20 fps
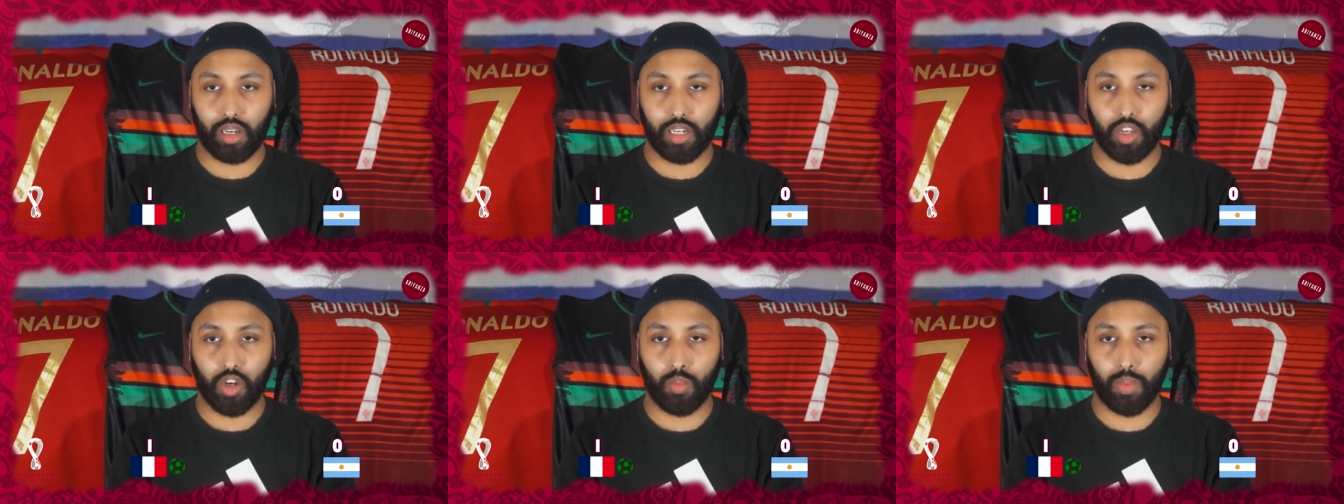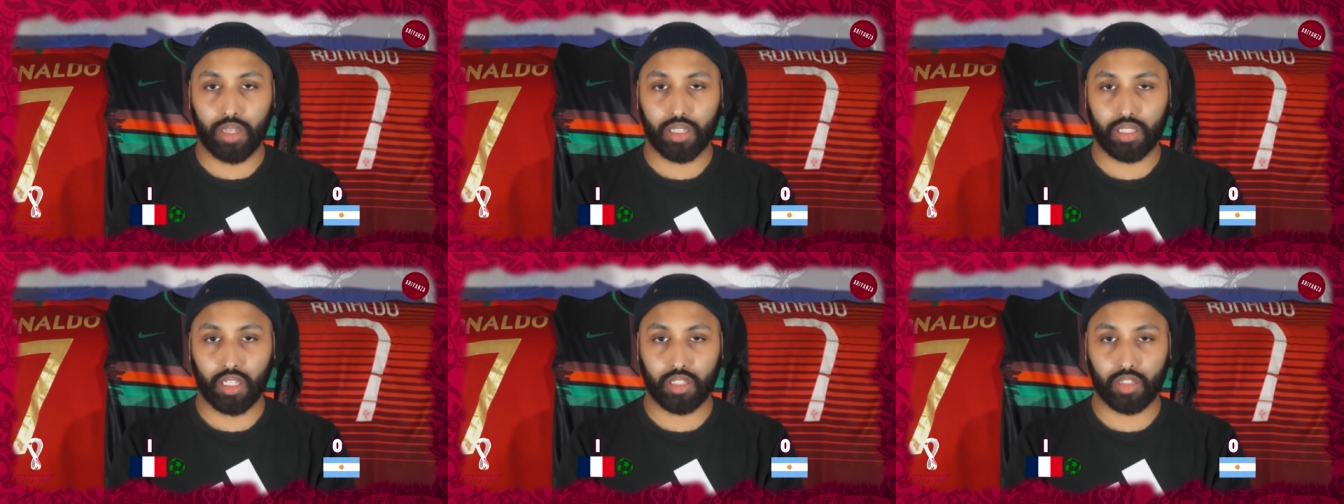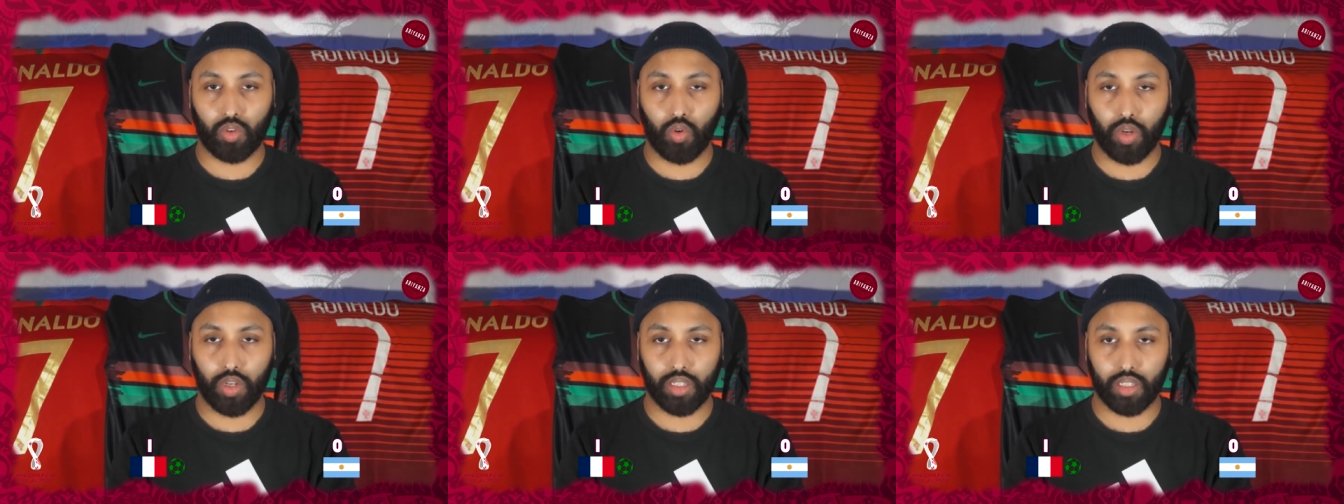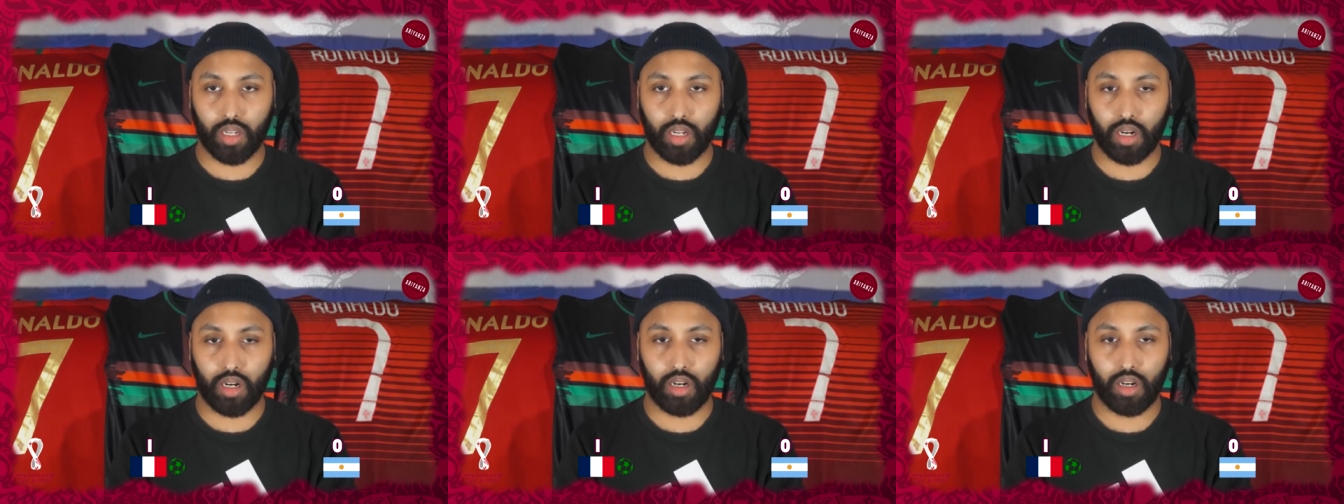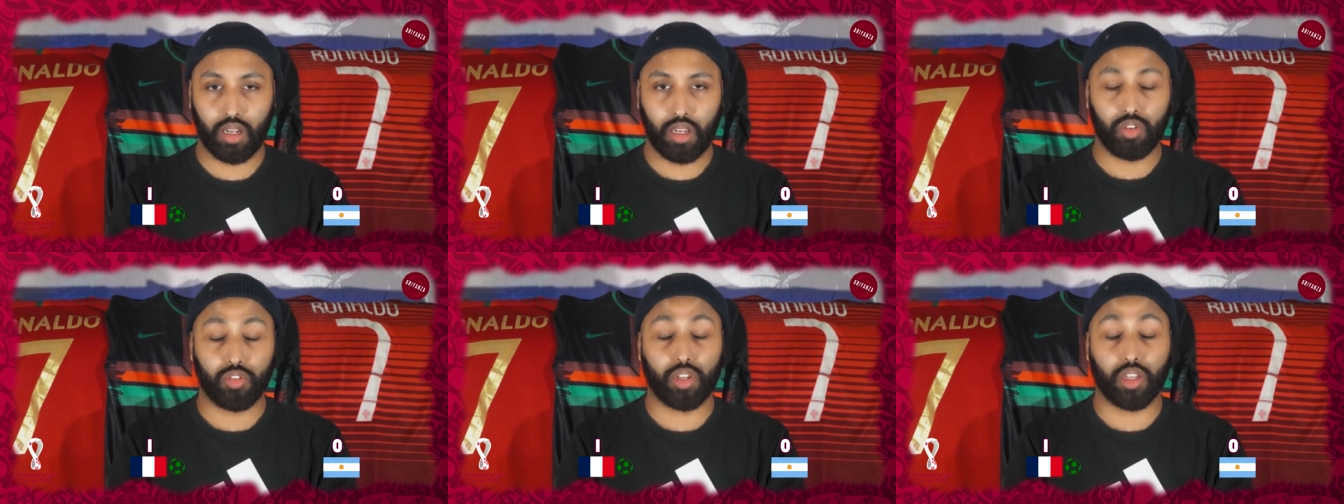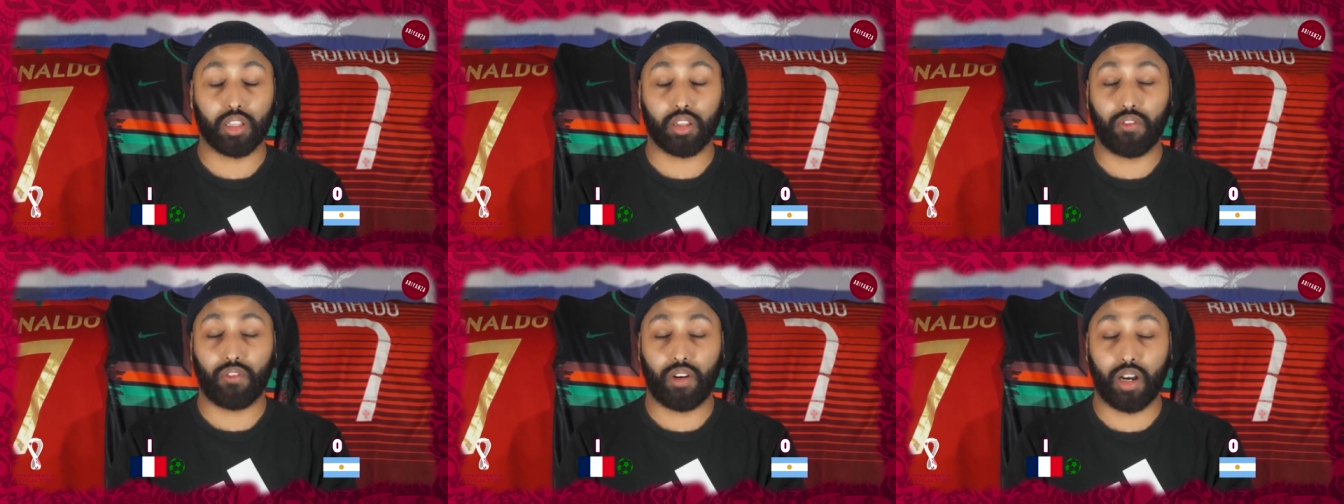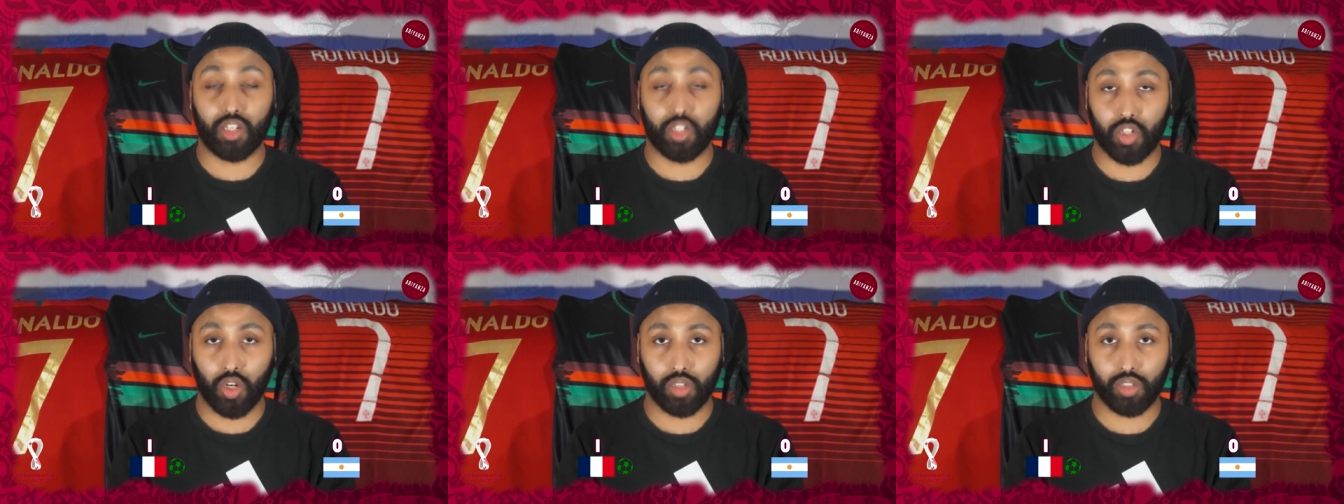Leo Messi is going there to take the
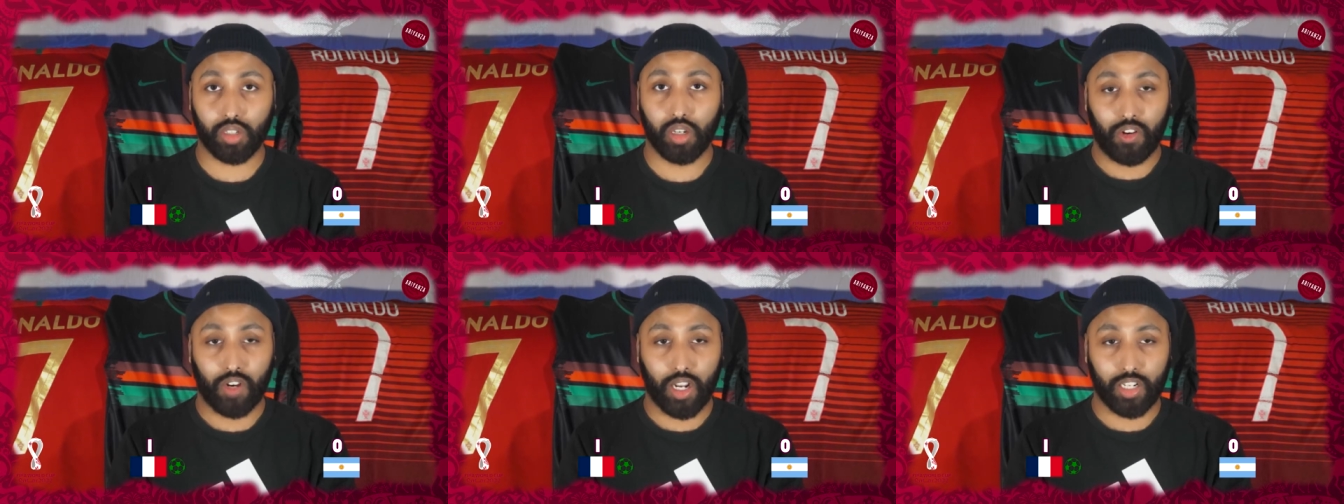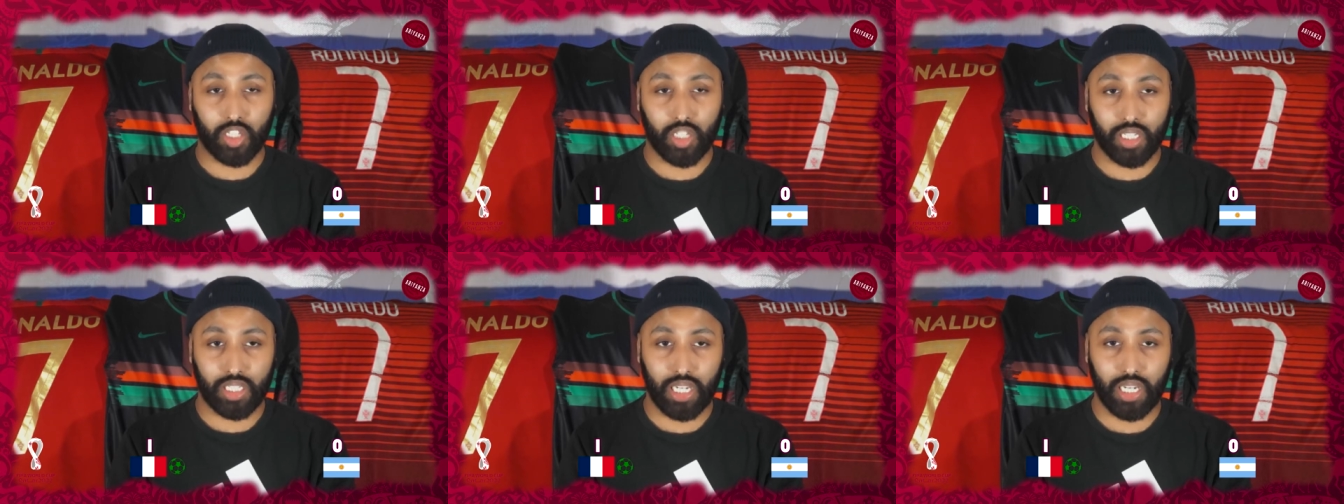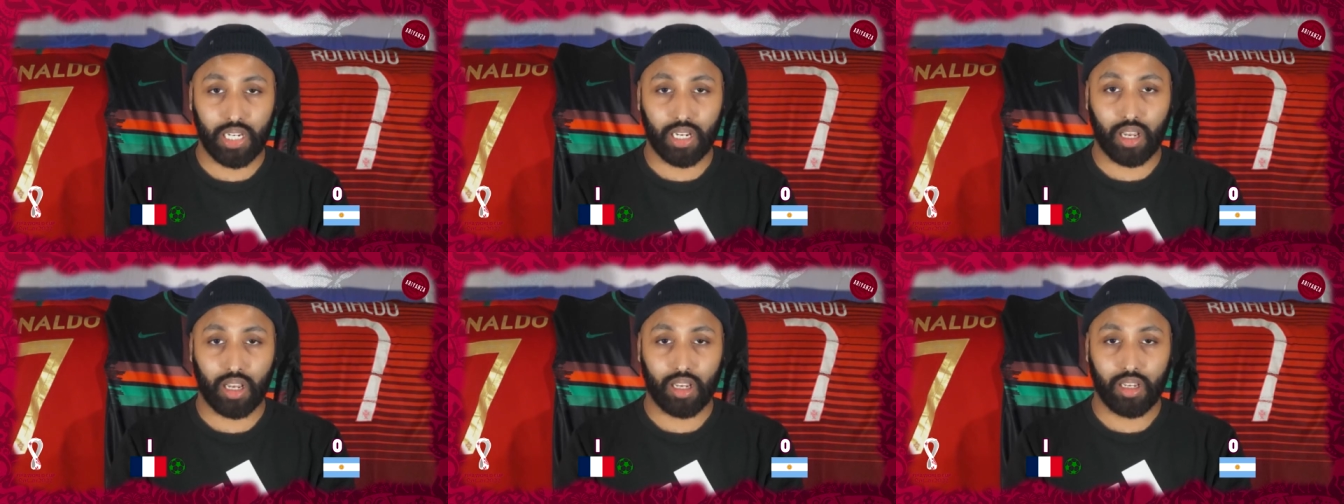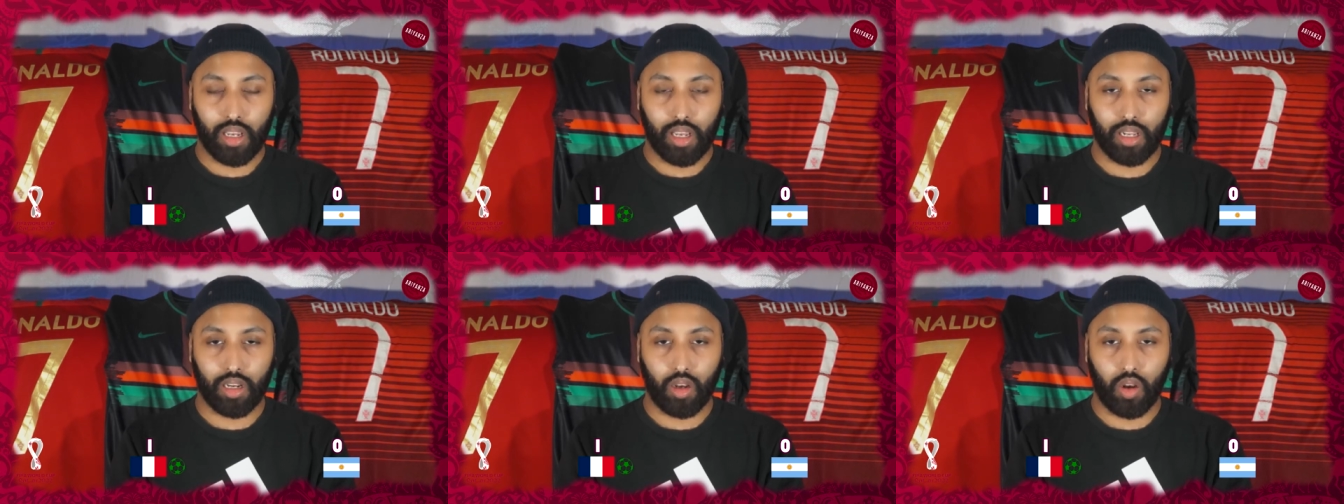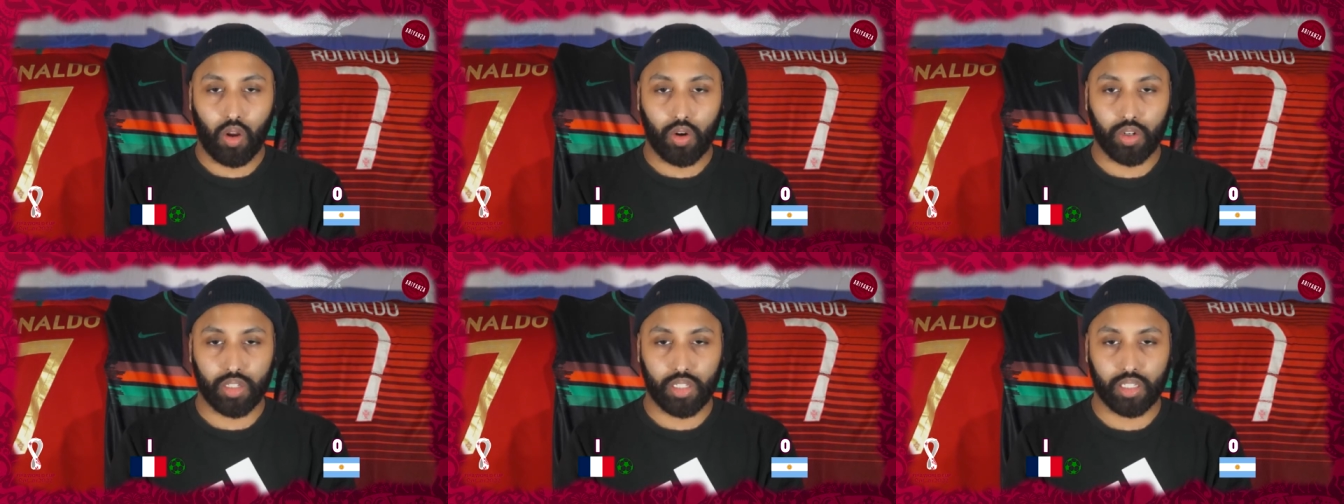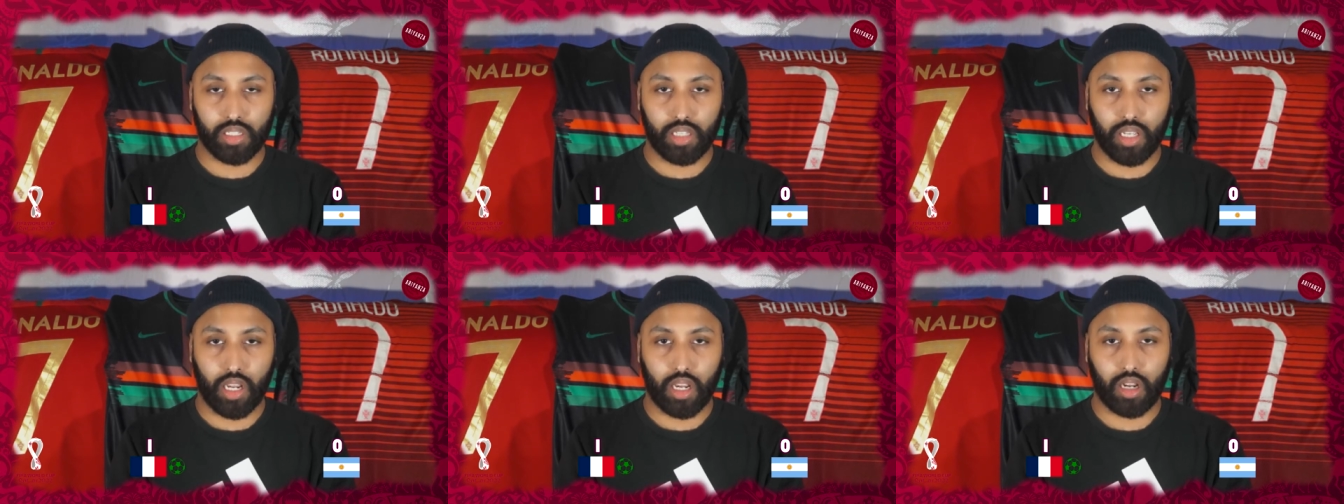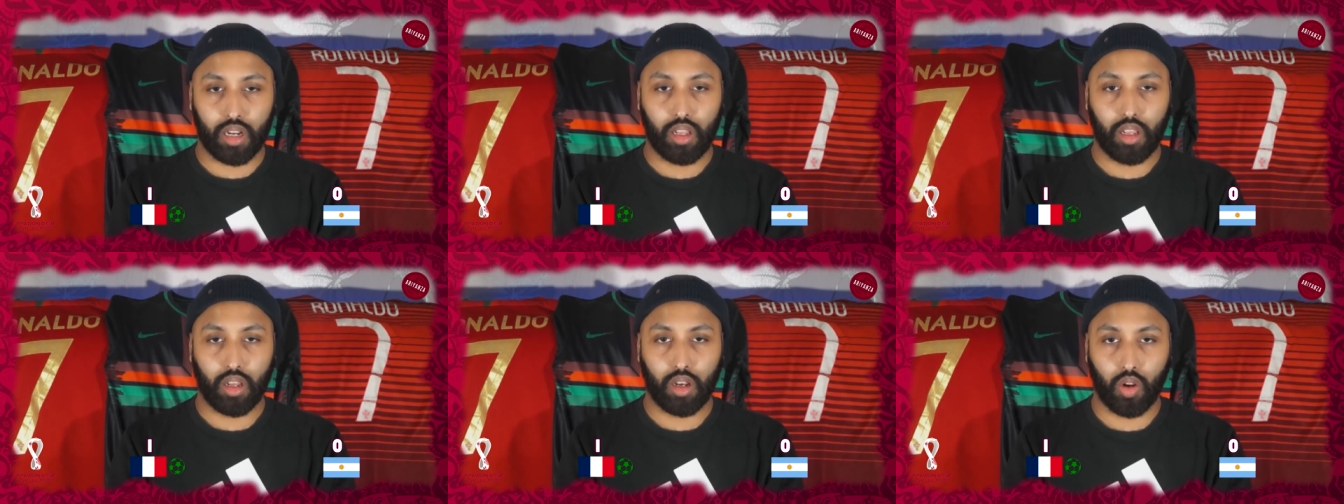first shot for Argentina. And Lloris is there.